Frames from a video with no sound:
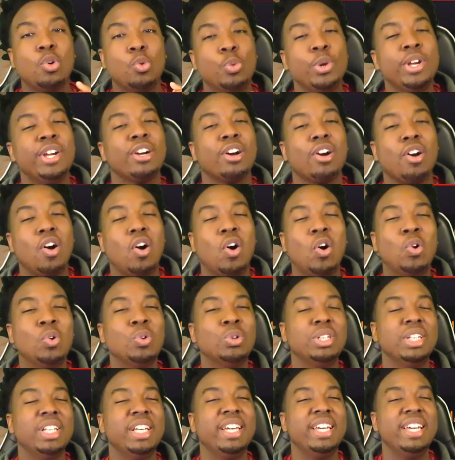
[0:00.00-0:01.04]
We are
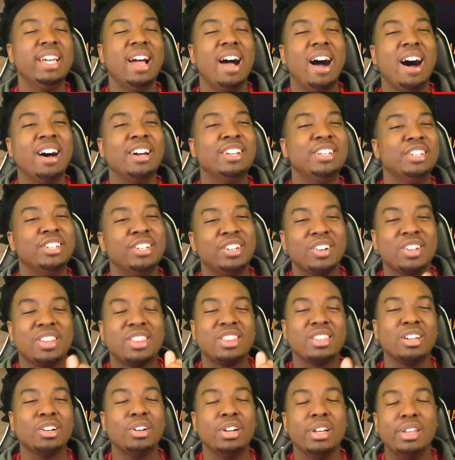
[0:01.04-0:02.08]
only under
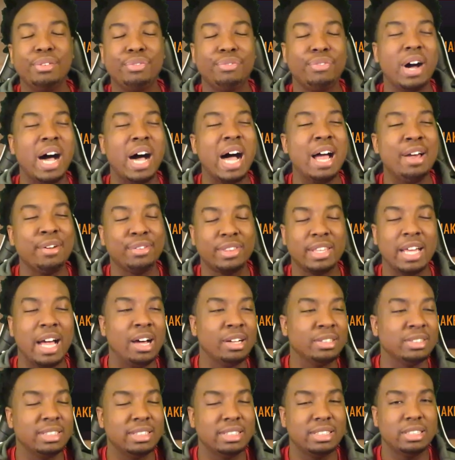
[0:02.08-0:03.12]

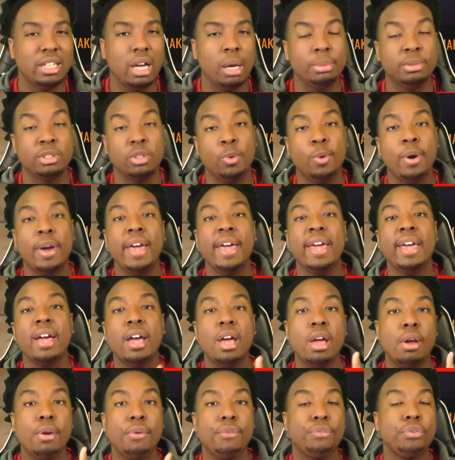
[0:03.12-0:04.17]
35,000 subs away
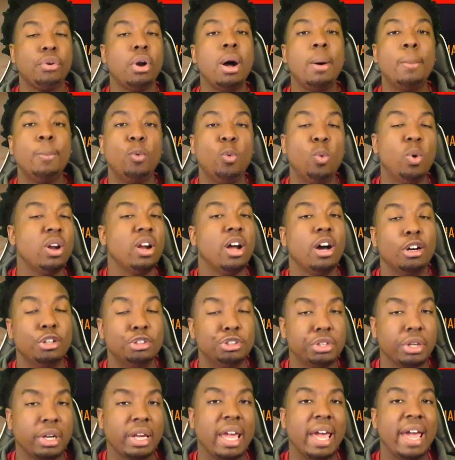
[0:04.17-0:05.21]
from
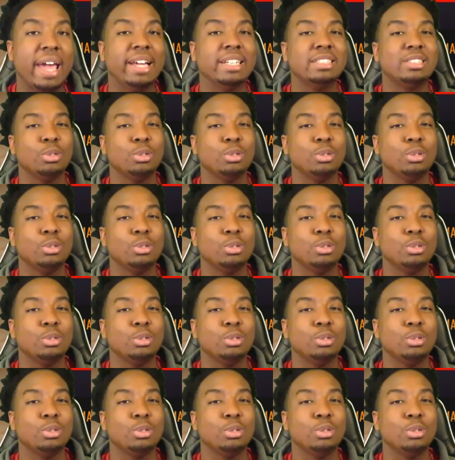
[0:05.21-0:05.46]
100k.